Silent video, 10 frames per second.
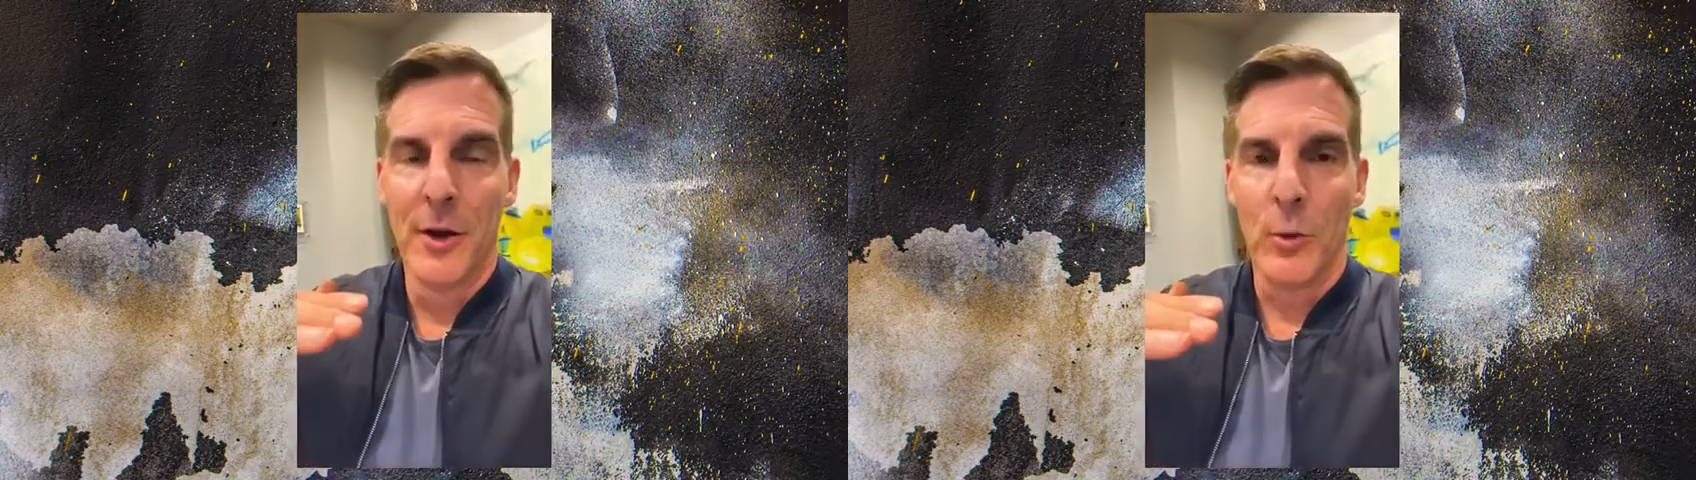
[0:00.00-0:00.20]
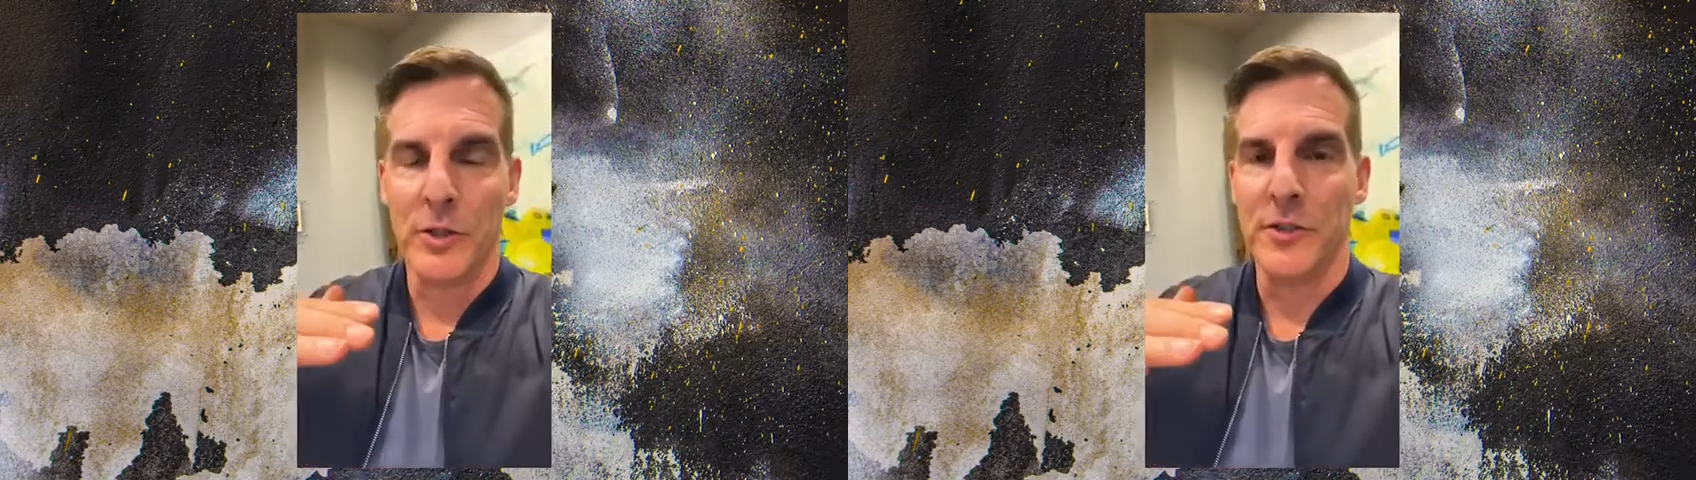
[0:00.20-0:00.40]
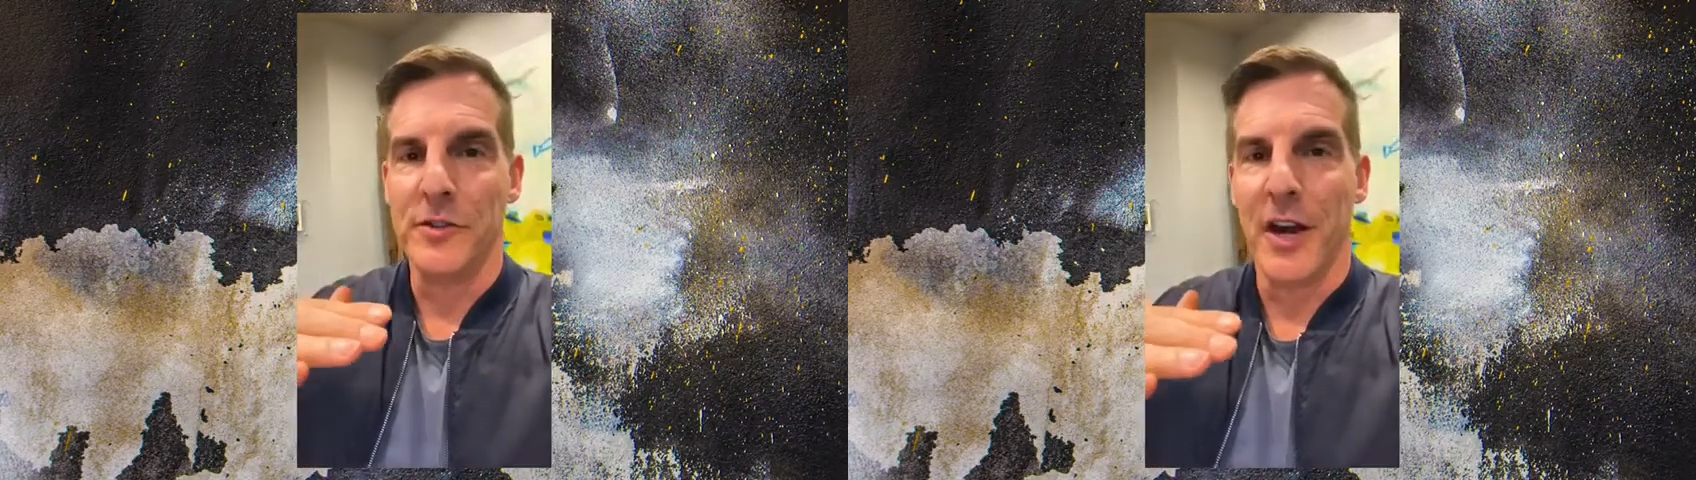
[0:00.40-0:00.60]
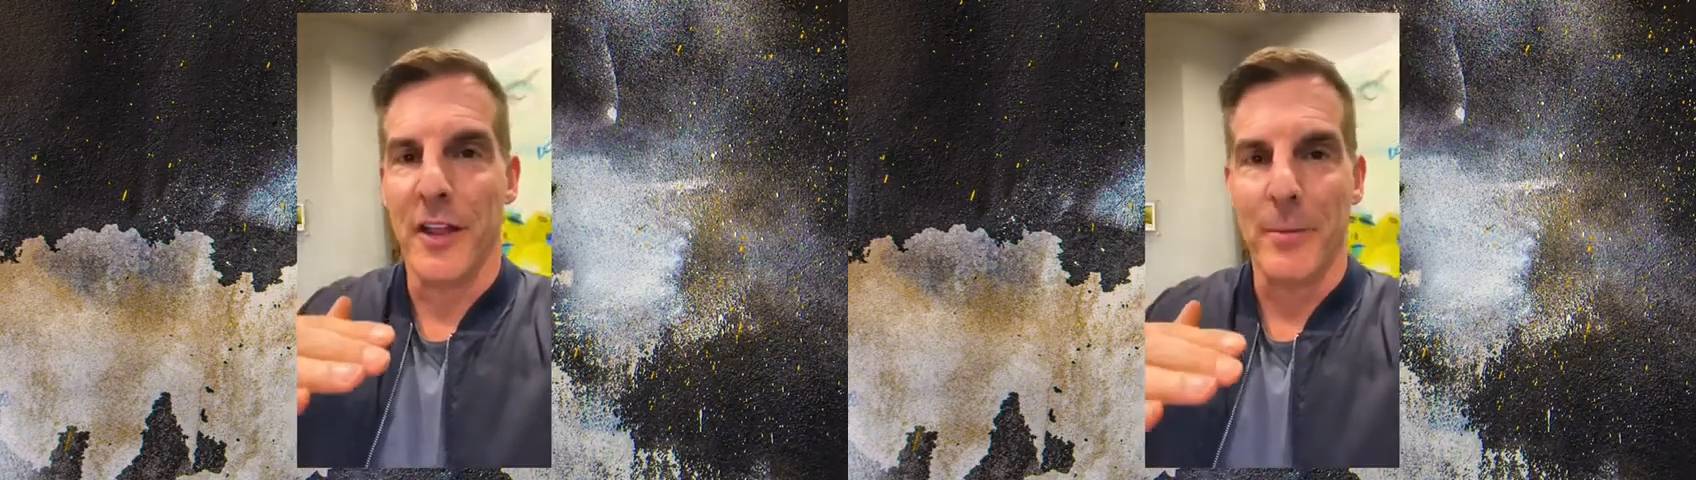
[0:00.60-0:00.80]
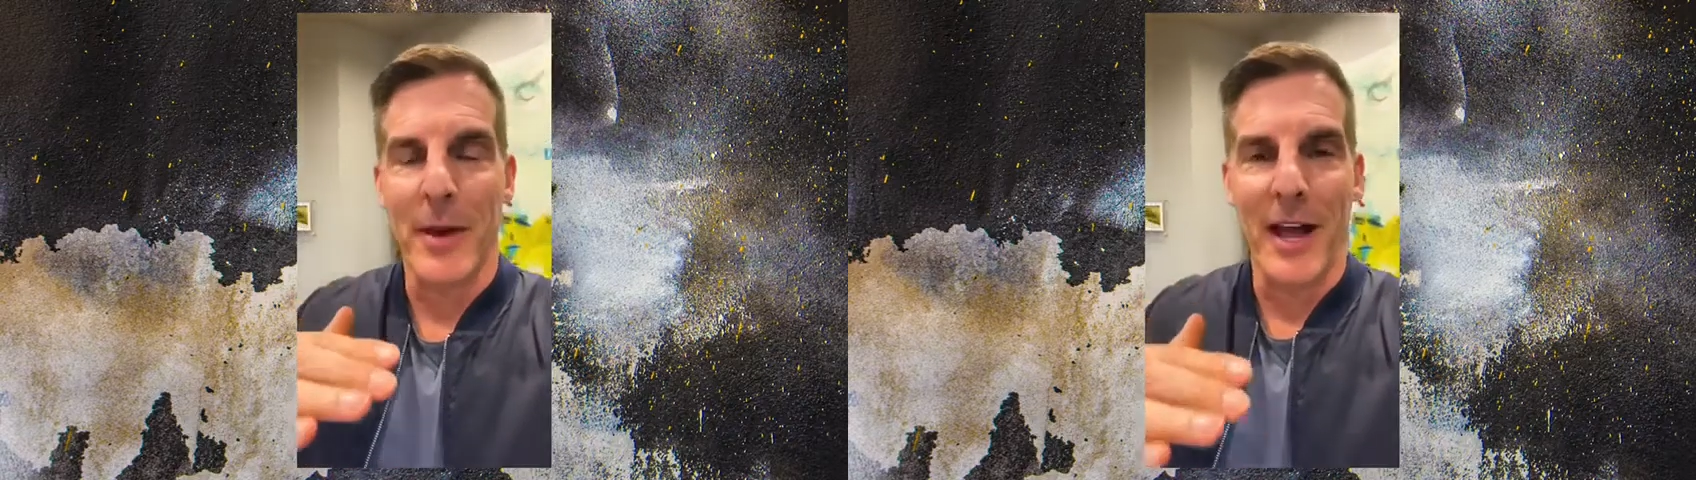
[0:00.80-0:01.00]
what you've done in
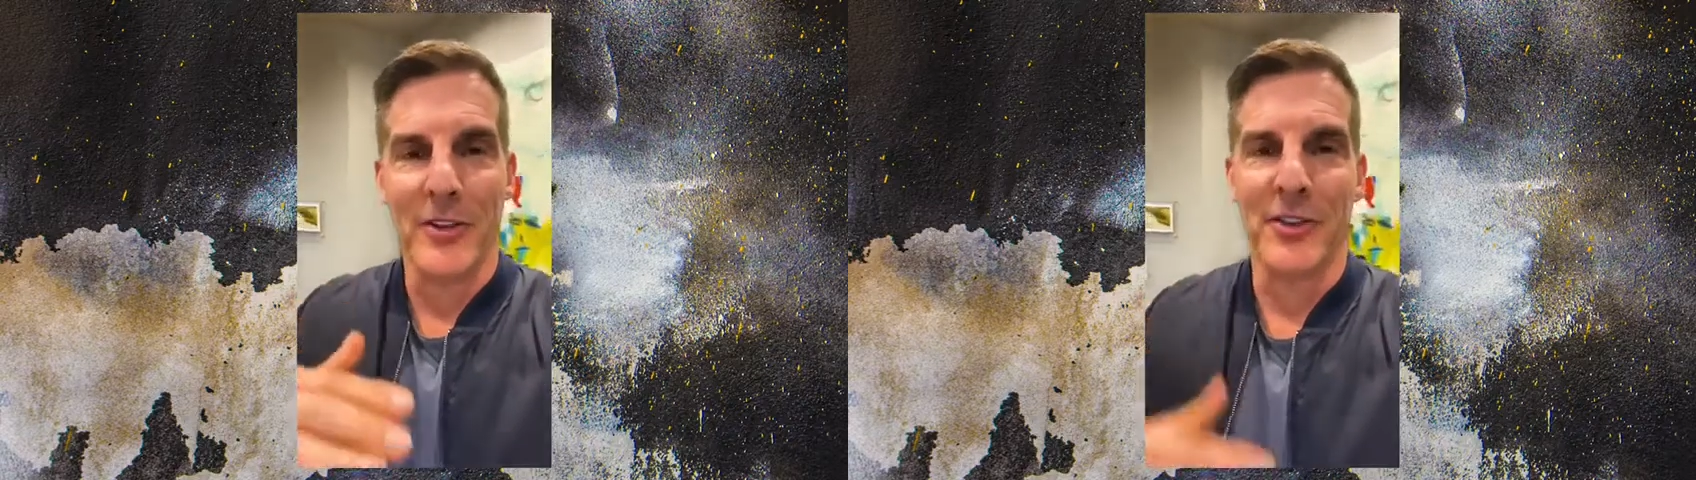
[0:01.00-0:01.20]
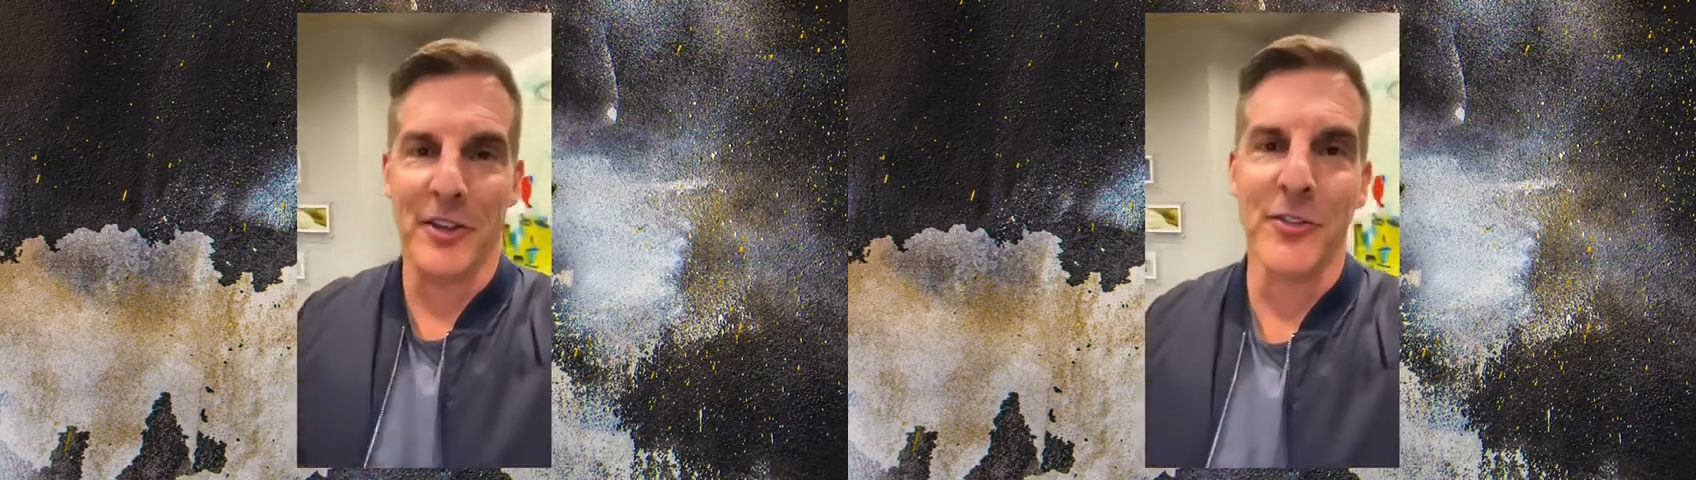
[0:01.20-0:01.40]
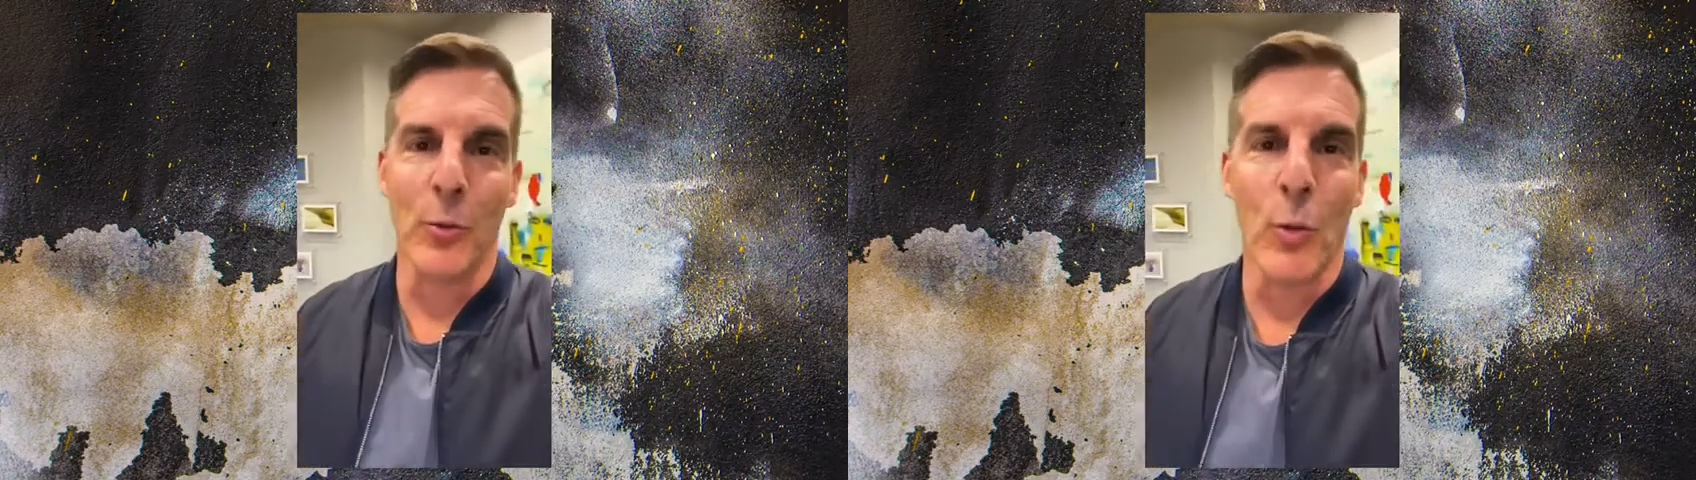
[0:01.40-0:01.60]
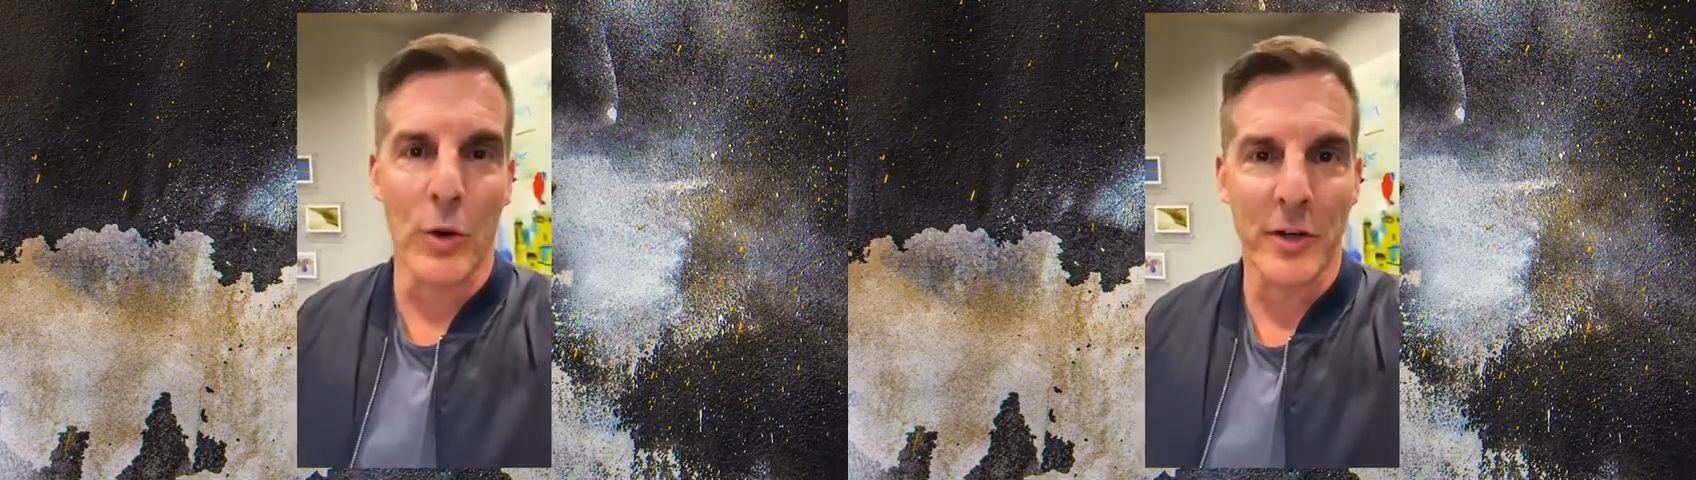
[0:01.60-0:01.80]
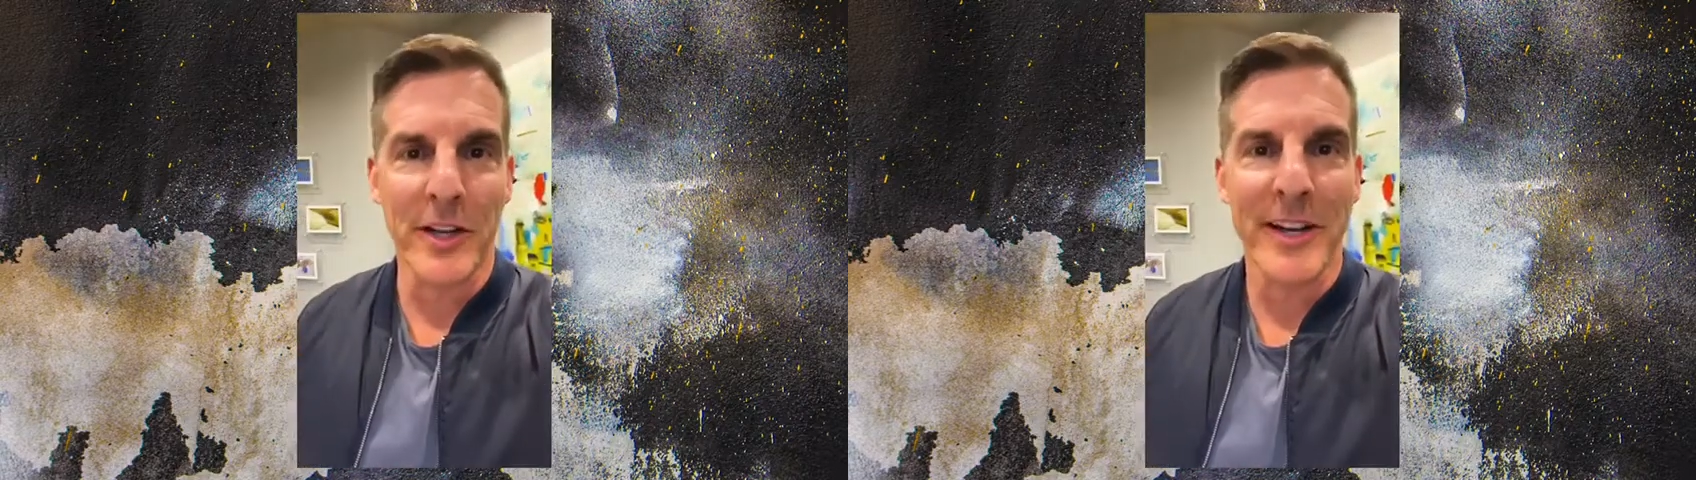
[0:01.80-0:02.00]
the past isn't
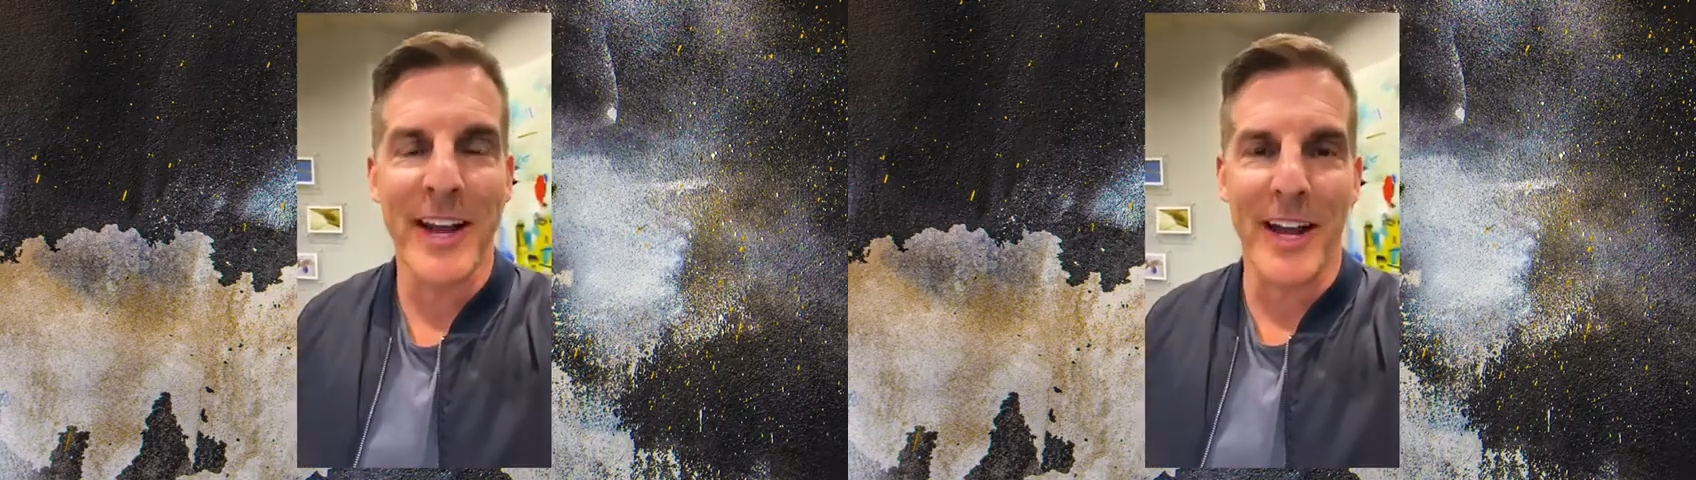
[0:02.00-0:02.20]
working,